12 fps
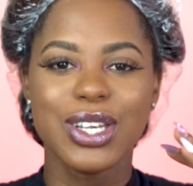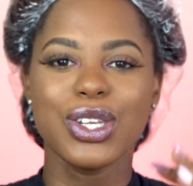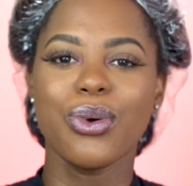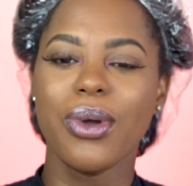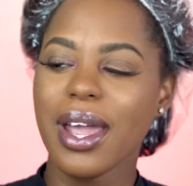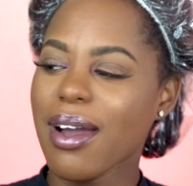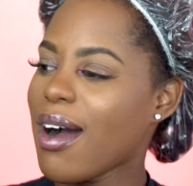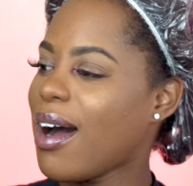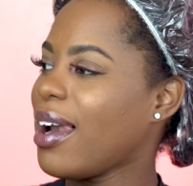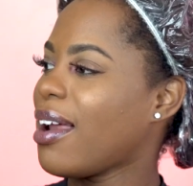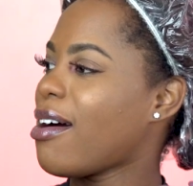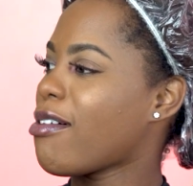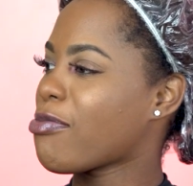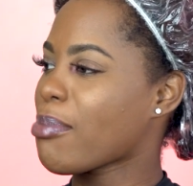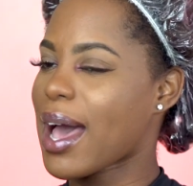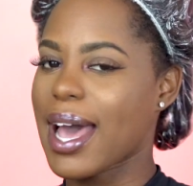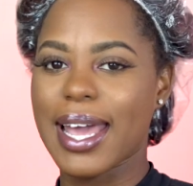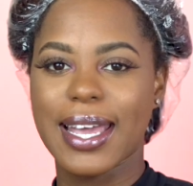During all of
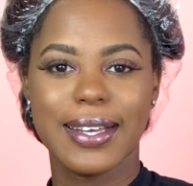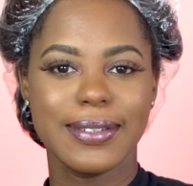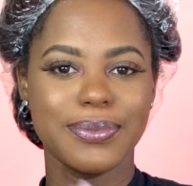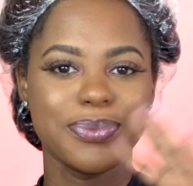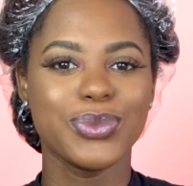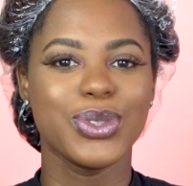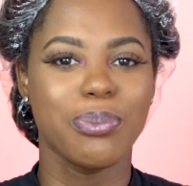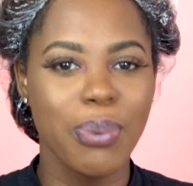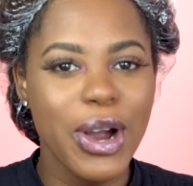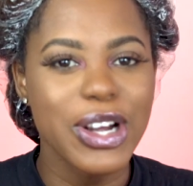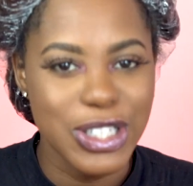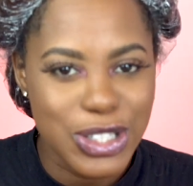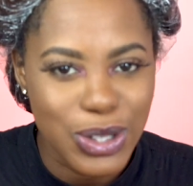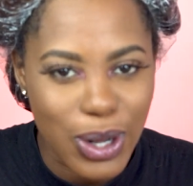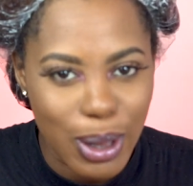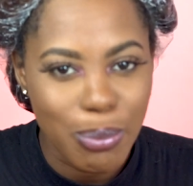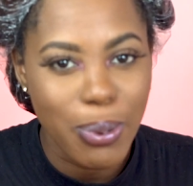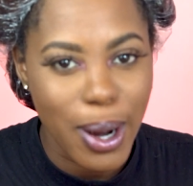my
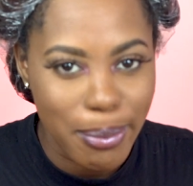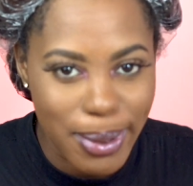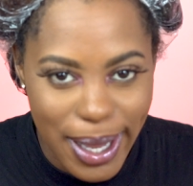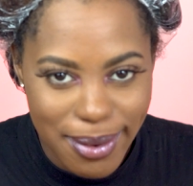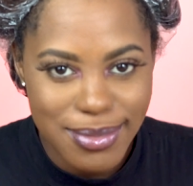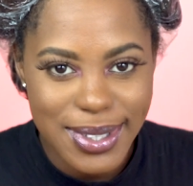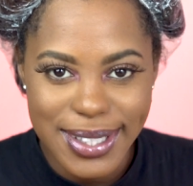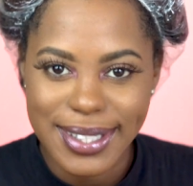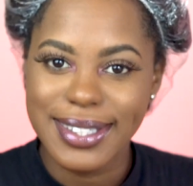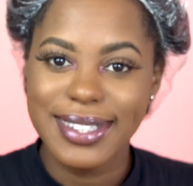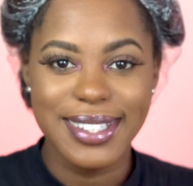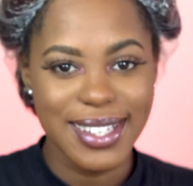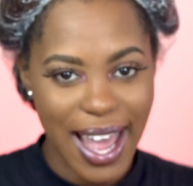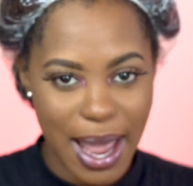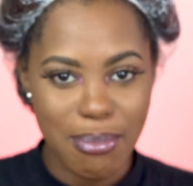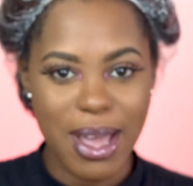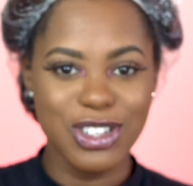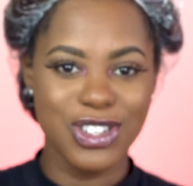personal problems I
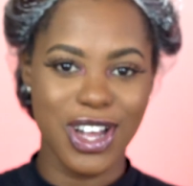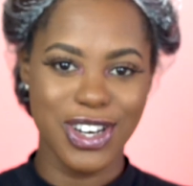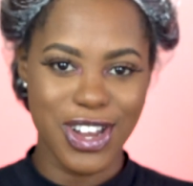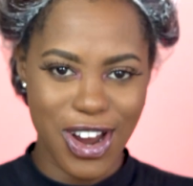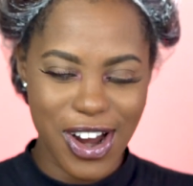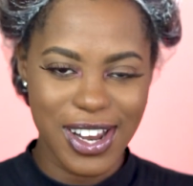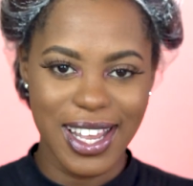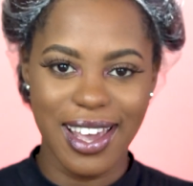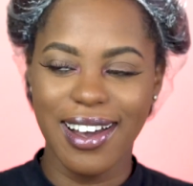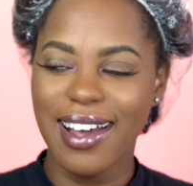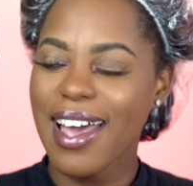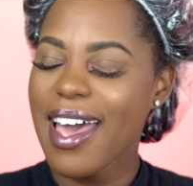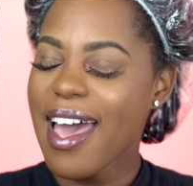mentioned earlier,